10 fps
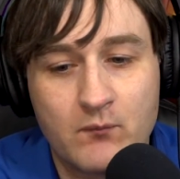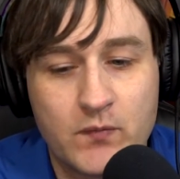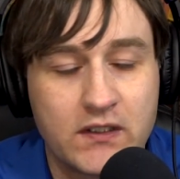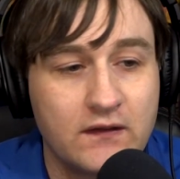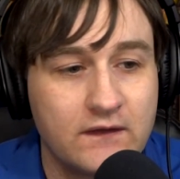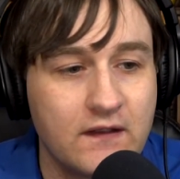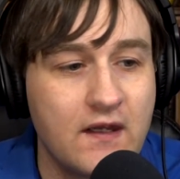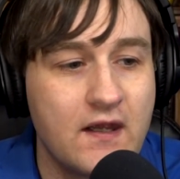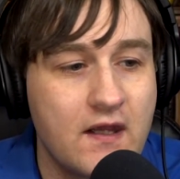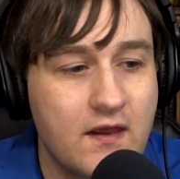because
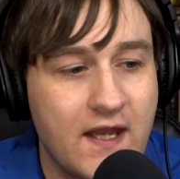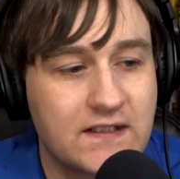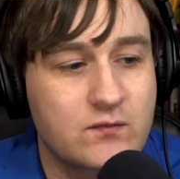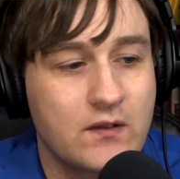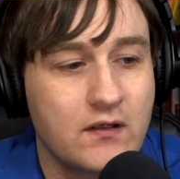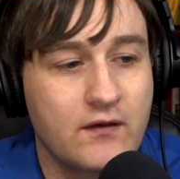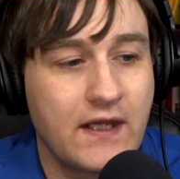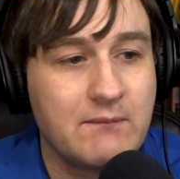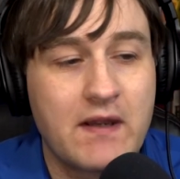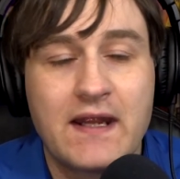that's where
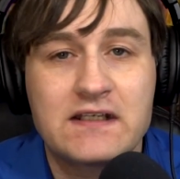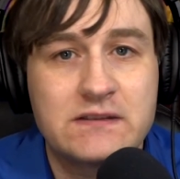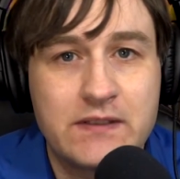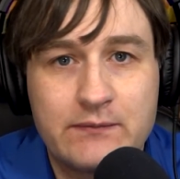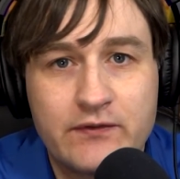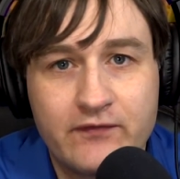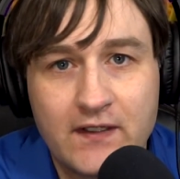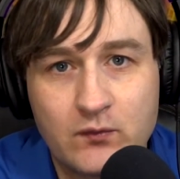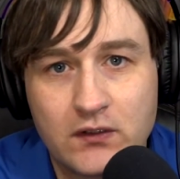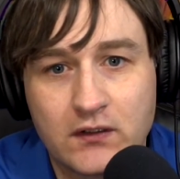they might actually be able to
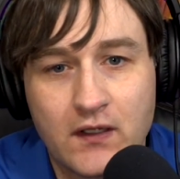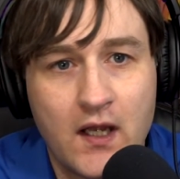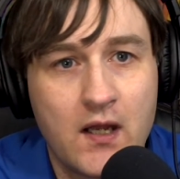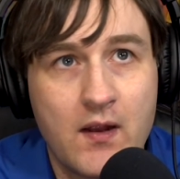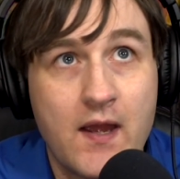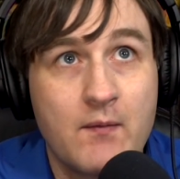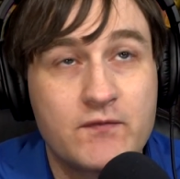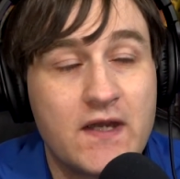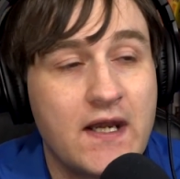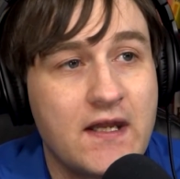find work.
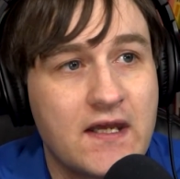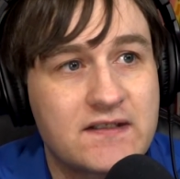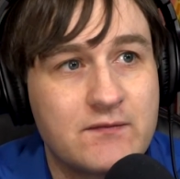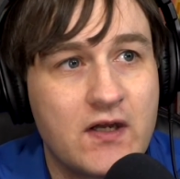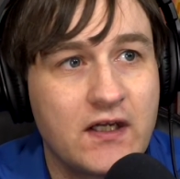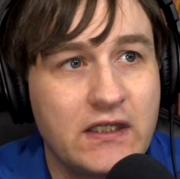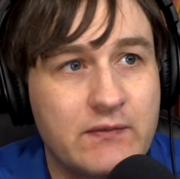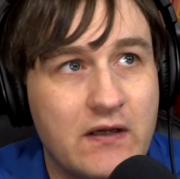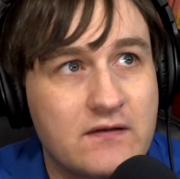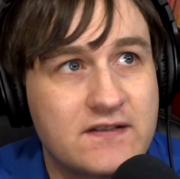And yes, I'm talking
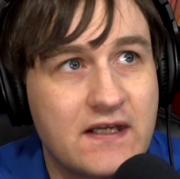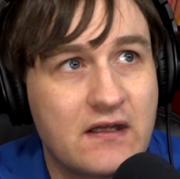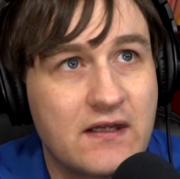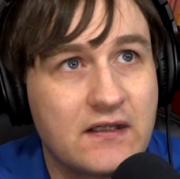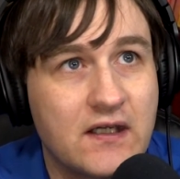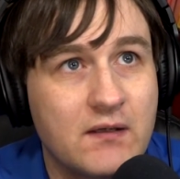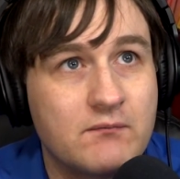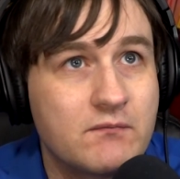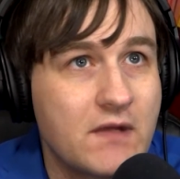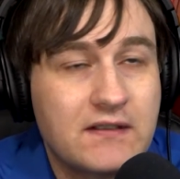about, say, like
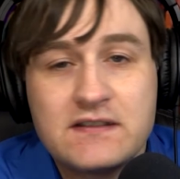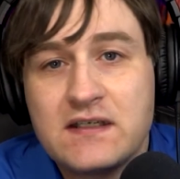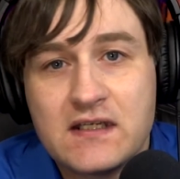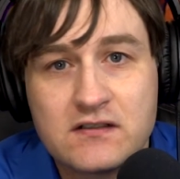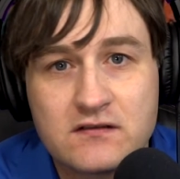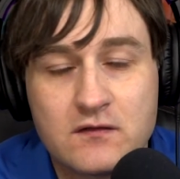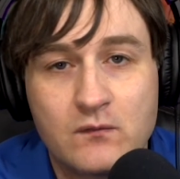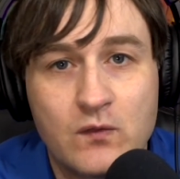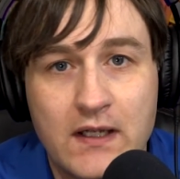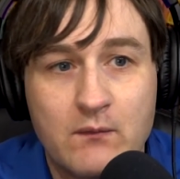teenagers who
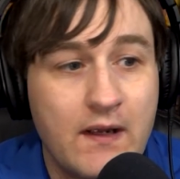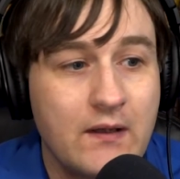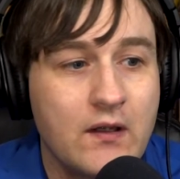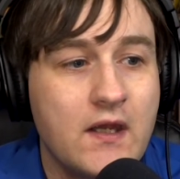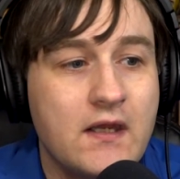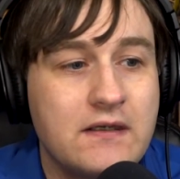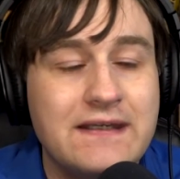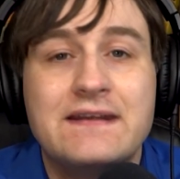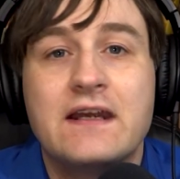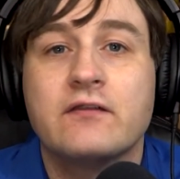might
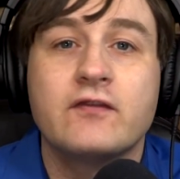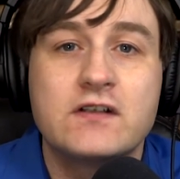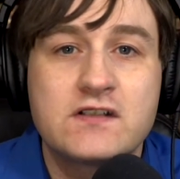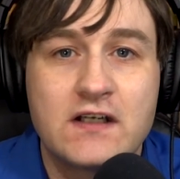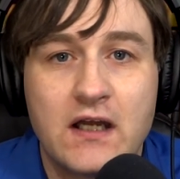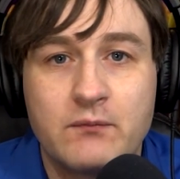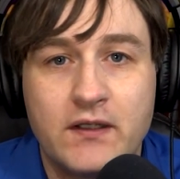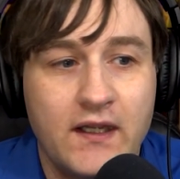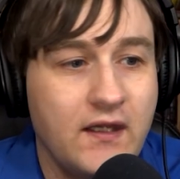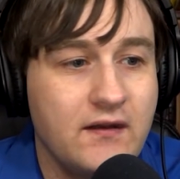need their first job,
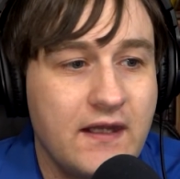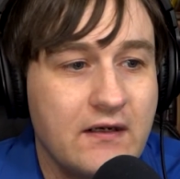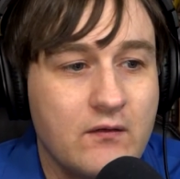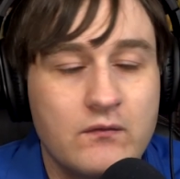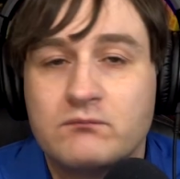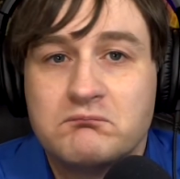and they don't